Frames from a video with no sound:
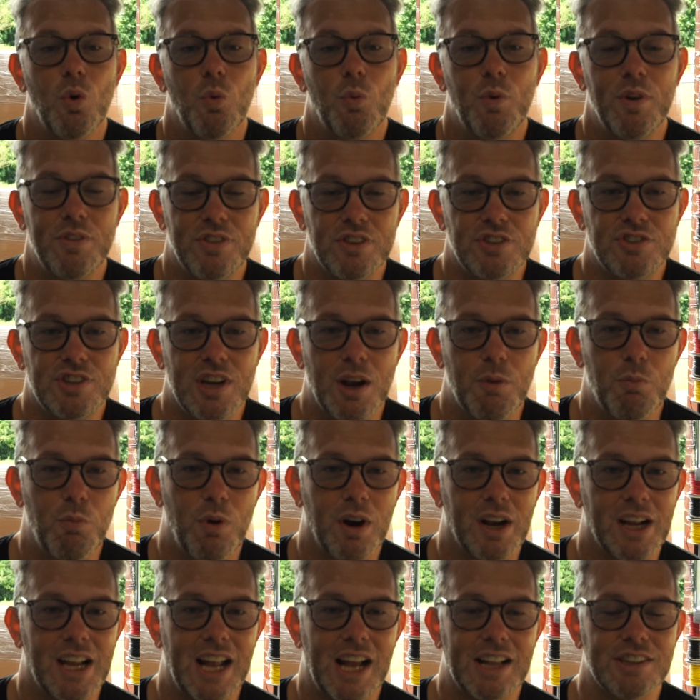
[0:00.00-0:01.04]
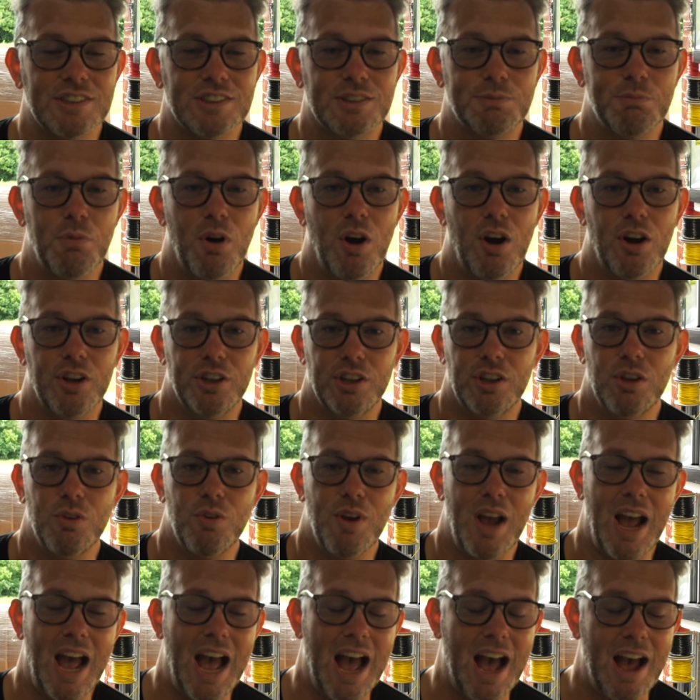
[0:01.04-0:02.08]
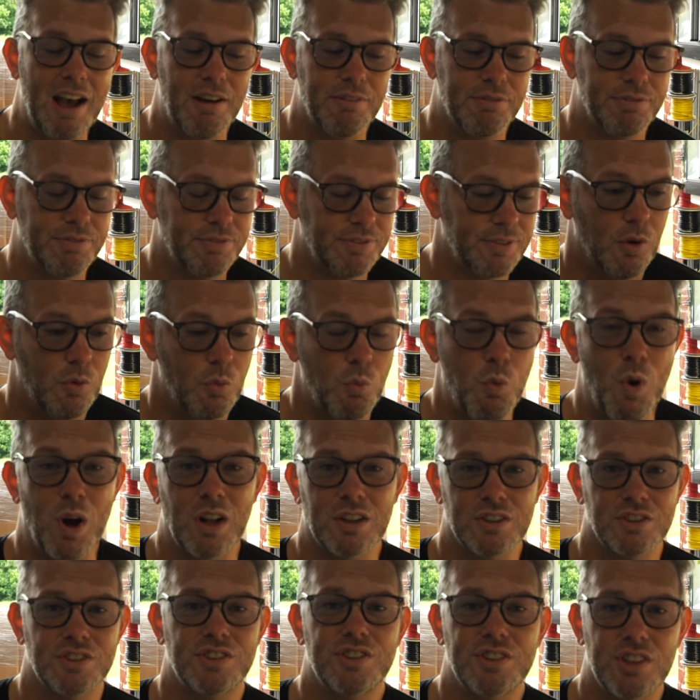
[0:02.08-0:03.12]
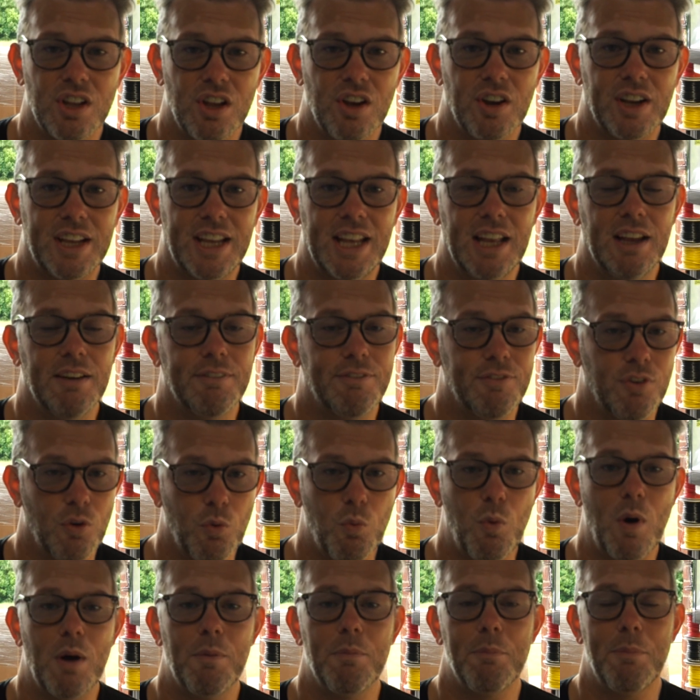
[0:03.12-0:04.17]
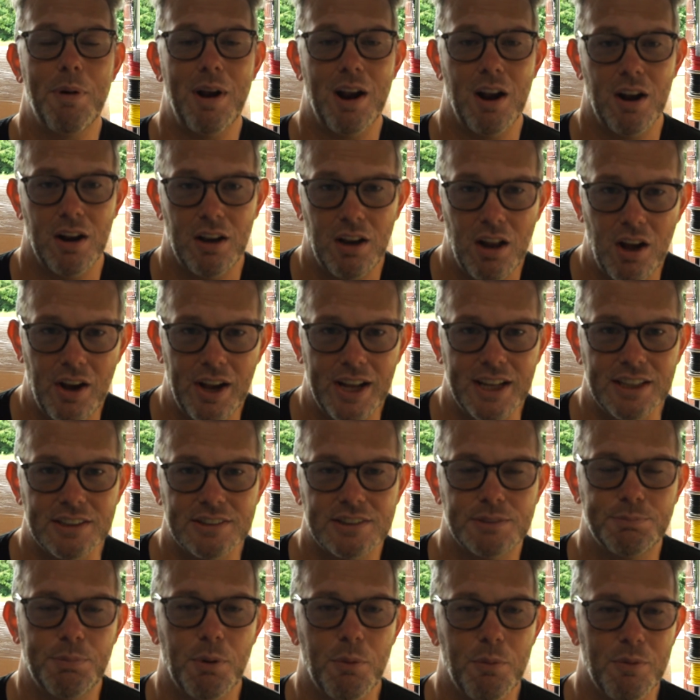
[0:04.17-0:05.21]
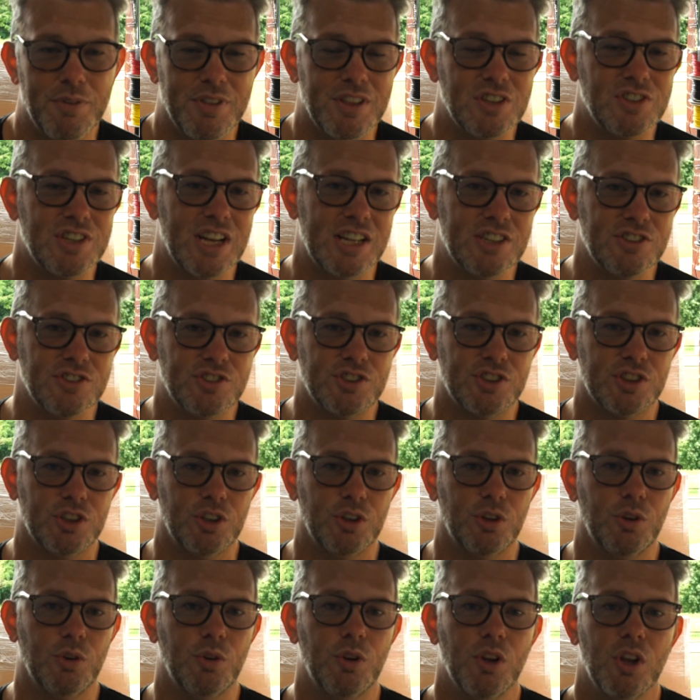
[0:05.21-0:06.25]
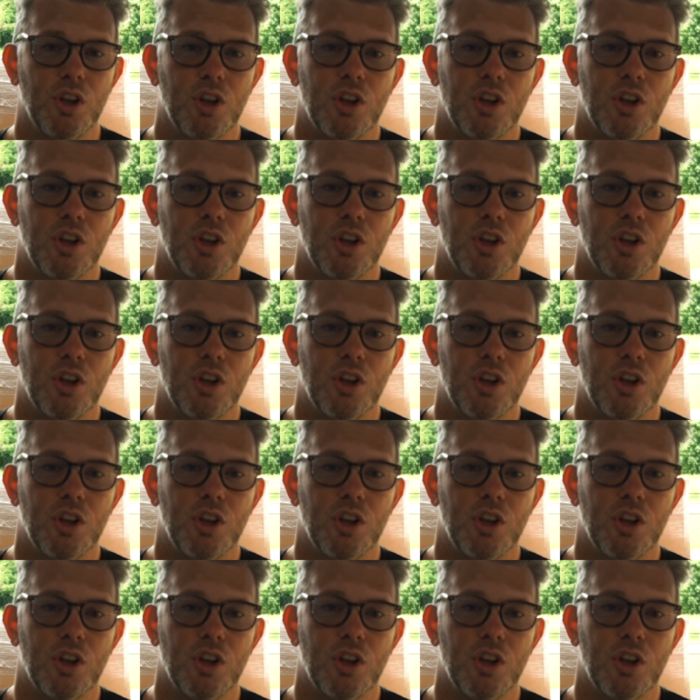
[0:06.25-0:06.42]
with the Gen 1 Cansmart, you have one circuit for one pair of lights, but with the Gen 2,